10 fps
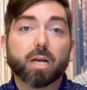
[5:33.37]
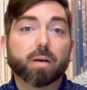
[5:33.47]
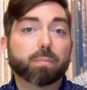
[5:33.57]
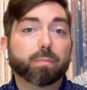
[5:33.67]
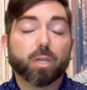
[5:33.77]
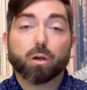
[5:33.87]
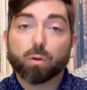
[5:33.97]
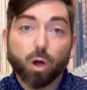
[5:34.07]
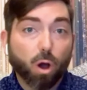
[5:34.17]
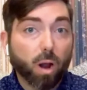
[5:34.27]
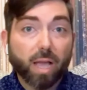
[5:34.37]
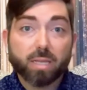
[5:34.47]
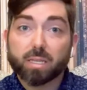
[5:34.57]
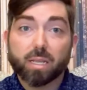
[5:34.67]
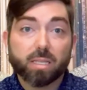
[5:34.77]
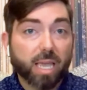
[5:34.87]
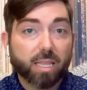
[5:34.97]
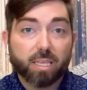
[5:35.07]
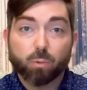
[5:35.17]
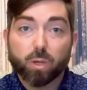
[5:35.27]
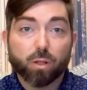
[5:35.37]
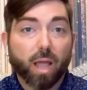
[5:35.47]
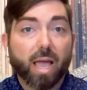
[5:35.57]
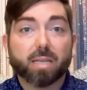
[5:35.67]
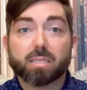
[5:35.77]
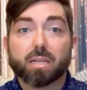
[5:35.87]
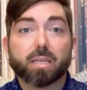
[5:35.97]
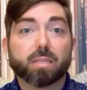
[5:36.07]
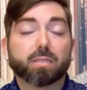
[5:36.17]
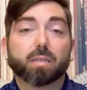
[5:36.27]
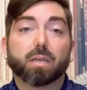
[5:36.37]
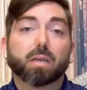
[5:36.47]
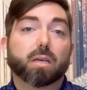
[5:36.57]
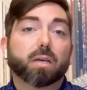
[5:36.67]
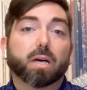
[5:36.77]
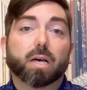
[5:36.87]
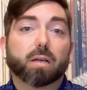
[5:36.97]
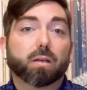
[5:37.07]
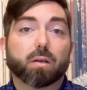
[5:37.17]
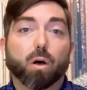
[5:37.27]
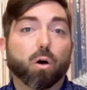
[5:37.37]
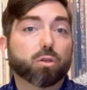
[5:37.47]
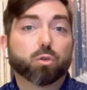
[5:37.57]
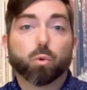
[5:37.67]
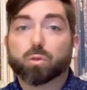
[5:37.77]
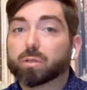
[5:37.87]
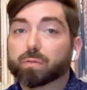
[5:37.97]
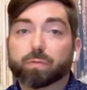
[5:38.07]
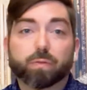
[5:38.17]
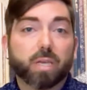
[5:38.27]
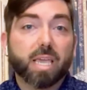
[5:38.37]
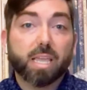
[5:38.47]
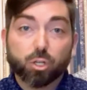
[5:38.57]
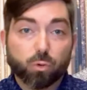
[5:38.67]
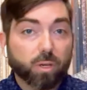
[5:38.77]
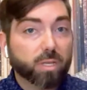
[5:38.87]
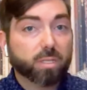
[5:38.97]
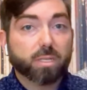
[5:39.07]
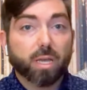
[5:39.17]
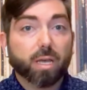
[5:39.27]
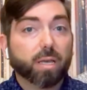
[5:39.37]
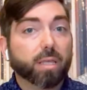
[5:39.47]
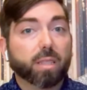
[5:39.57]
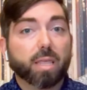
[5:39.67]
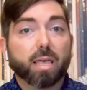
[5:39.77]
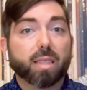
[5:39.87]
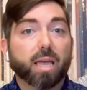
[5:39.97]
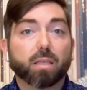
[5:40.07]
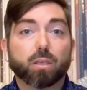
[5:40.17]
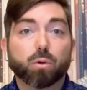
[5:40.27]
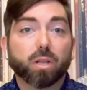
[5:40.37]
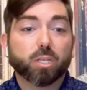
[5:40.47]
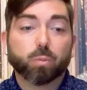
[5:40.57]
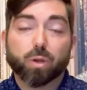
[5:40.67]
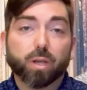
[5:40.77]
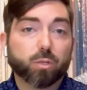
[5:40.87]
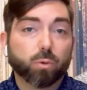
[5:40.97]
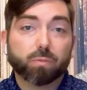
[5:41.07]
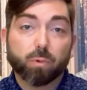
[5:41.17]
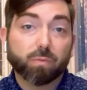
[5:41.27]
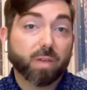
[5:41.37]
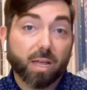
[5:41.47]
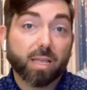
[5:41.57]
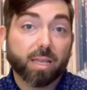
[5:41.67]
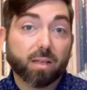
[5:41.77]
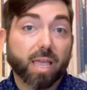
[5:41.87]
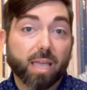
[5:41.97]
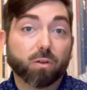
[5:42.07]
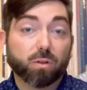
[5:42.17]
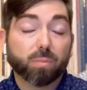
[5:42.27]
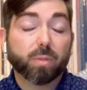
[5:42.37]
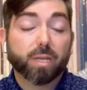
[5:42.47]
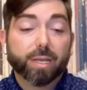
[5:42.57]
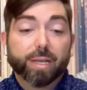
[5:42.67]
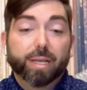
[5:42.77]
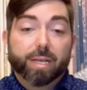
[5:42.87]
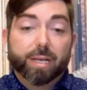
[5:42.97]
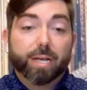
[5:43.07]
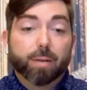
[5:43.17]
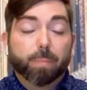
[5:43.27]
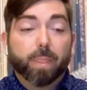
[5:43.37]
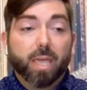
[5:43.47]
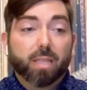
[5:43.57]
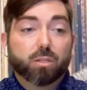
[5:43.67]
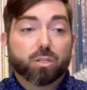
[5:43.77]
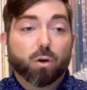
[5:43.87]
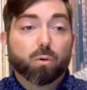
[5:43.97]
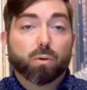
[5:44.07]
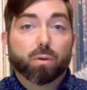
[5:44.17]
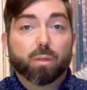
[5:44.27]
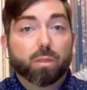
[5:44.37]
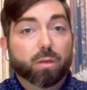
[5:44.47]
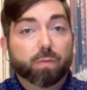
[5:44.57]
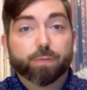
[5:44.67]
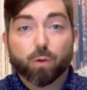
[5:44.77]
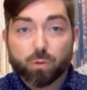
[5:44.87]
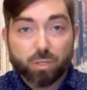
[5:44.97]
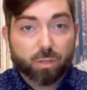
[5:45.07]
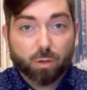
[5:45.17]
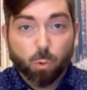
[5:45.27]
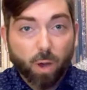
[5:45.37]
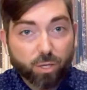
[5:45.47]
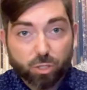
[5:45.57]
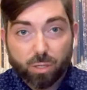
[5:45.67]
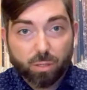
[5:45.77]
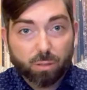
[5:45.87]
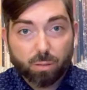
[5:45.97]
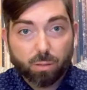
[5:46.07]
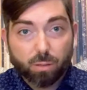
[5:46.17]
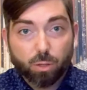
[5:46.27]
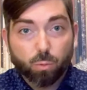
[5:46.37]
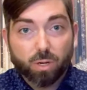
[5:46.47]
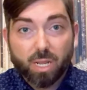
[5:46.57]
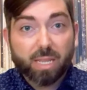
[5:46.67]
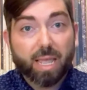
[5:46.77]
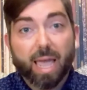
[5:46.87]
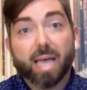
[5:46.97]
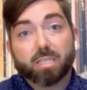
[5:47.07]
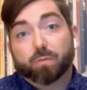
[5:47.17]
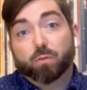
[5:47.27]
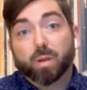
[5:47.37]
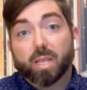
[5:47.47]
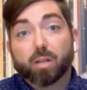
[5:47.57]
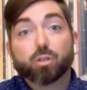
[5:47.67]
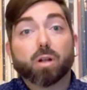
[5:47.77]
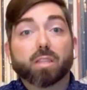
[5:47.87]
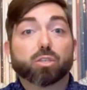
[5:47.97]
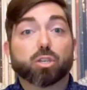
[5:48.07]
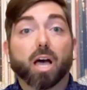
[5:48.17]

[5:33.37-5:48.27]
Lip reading: you know, car accidents, 18-wheeler accidents, all sorts of injuries that you can experience. We've kind of handled them. And so the first question you would need to ask if you've been injured on the